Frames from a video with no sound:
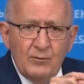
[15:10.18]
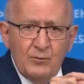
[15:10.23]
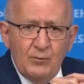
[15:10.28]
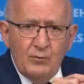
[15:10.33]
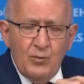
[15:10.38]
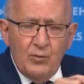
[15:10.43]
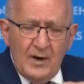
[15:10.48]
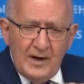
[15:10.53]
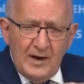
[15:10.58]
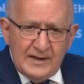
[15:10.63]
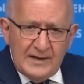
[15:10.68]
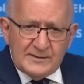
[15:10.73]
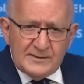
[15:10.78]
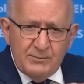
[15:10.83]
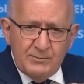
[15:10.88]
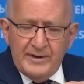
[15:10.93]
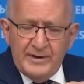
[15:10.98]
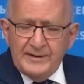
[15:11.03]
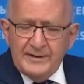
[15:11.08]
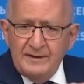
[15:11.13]

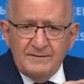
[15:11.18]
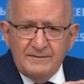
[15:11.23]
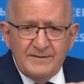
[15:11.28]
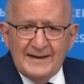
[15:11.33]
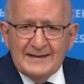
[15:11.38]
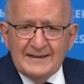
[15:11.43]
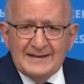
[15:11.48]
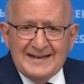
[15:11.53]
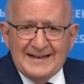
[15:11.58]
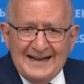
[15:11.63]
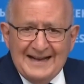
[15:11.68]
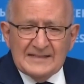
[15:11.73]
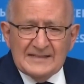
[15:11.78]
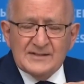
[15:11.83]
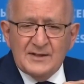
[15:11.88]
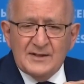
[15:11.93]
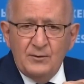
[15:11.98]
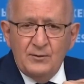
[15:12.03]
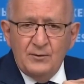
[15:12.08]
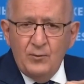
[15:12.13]
widespread, in fact
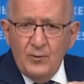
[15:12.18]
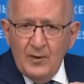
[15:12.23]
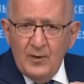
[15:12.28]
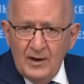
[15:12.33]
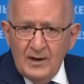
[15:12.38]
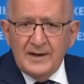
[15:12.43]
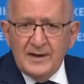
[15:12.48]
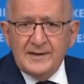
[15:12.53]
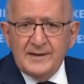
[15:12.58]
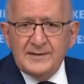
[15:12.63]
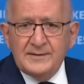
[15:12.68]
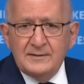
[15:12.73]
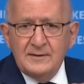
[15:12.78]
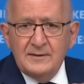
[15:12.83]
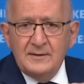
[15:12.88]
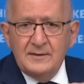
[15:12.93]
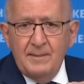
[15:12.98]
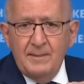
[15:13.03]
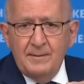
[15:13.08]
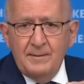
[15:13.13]
Gaza-wide
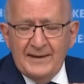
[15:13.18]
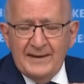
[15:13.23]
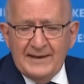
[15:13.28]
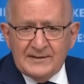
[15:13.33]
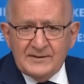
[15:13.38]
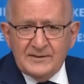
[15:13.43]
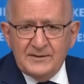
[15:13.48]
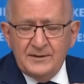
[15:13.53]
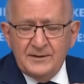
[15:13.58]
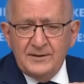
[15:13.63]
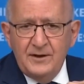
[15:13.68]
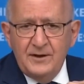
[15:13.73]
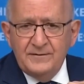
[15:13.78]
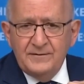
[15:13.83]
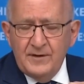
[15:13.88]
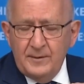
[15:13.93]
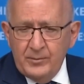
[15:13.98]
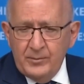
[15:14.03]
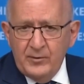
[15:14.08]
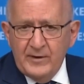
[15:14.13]
pattern
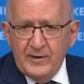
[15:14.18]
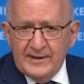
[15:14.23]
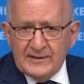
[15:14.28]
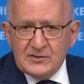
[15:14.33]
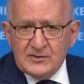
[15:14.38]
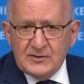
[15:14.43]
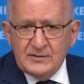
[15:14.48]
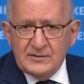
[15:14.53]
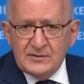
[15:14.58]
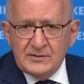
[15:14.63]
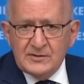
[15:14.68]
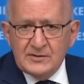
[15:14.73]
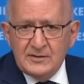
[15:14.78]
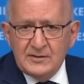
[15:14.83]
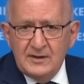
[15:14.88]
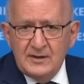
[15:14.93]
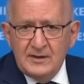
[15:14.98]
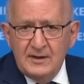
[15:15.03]
of operations